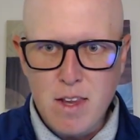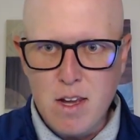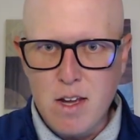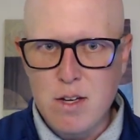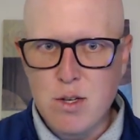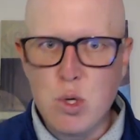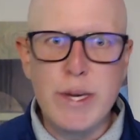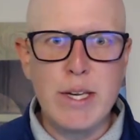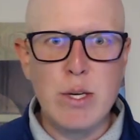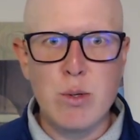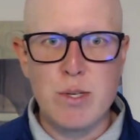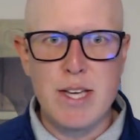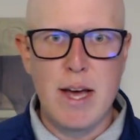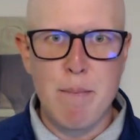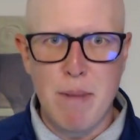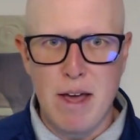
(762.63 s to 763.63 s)
Touki
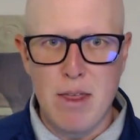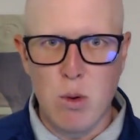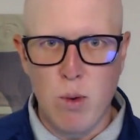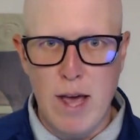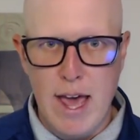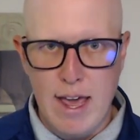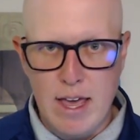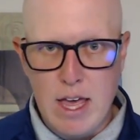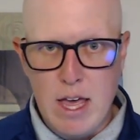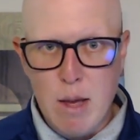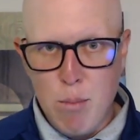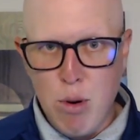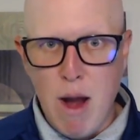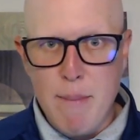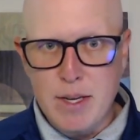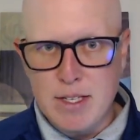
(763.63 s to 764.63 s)
Toussaint, by the way,
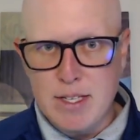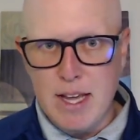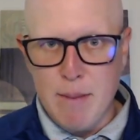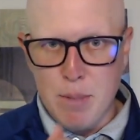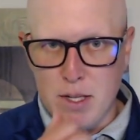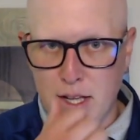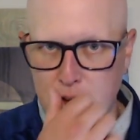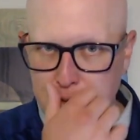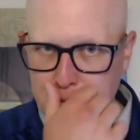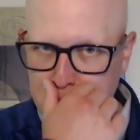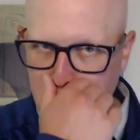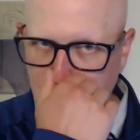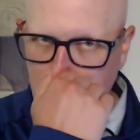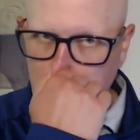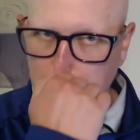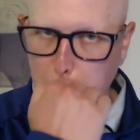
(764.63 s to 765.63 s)
prime example of
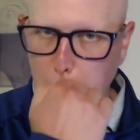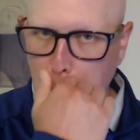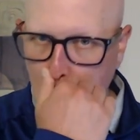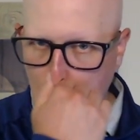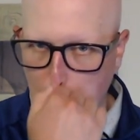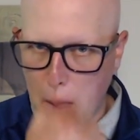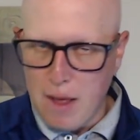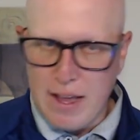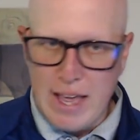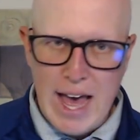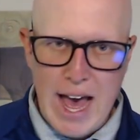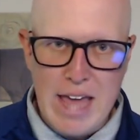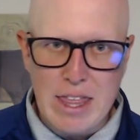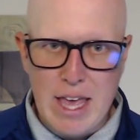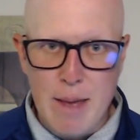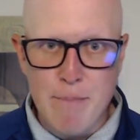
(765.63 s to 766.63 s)
a guy
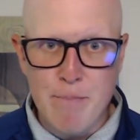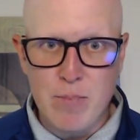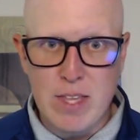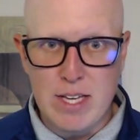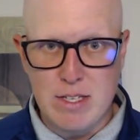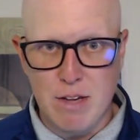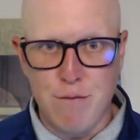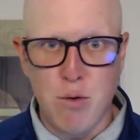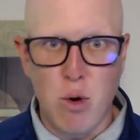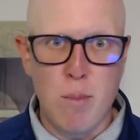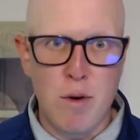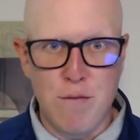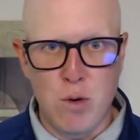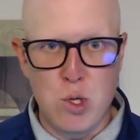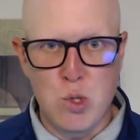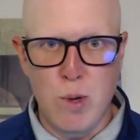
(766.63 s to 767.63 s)
that is a former
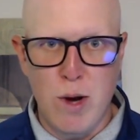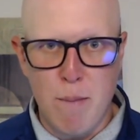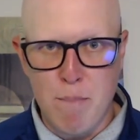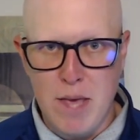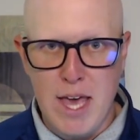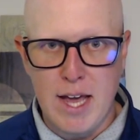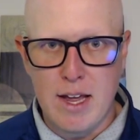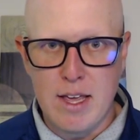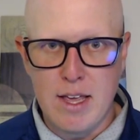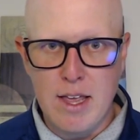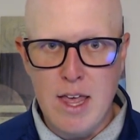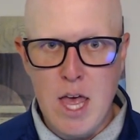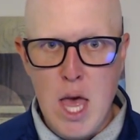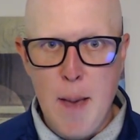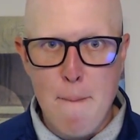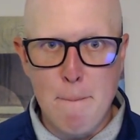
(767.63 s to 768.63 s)
first-round pick,
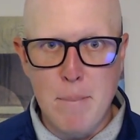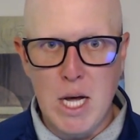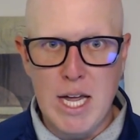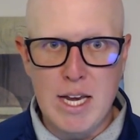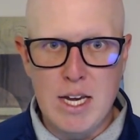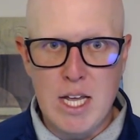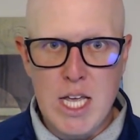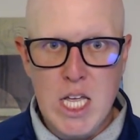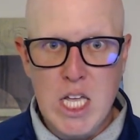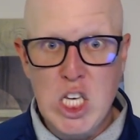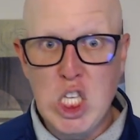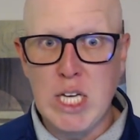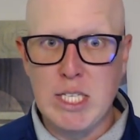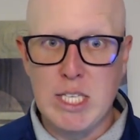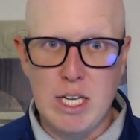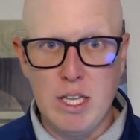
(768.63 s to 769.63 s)
but
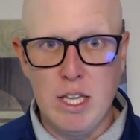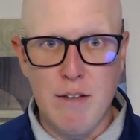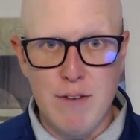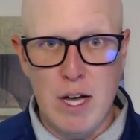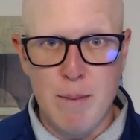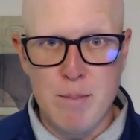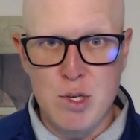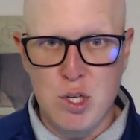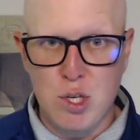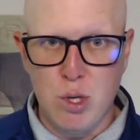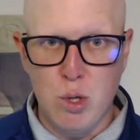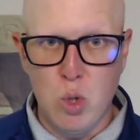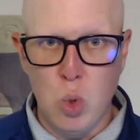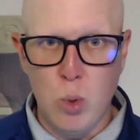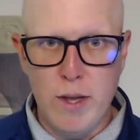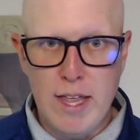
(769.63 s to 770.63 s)
doesn't live up
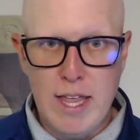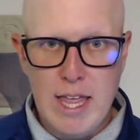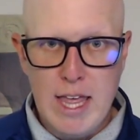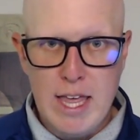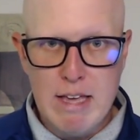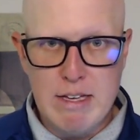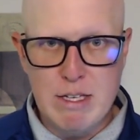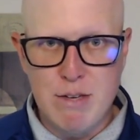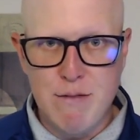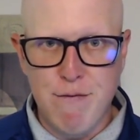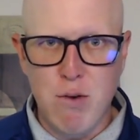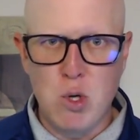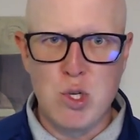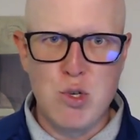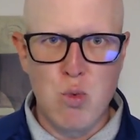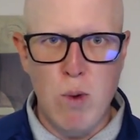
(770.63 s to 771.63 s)
to his
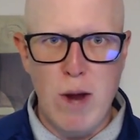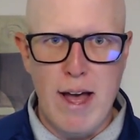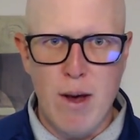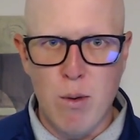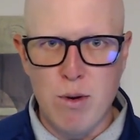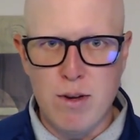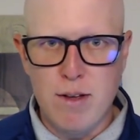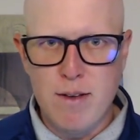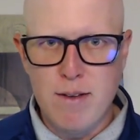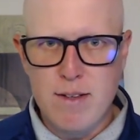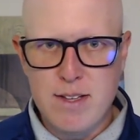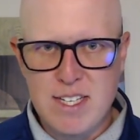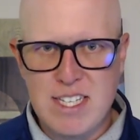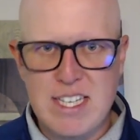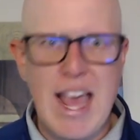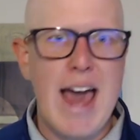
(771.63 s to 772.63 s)
first-round
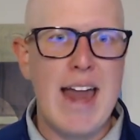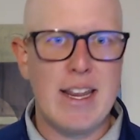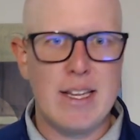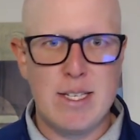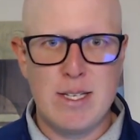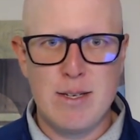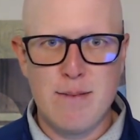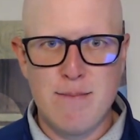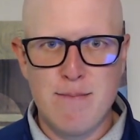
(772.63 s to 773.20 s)
status.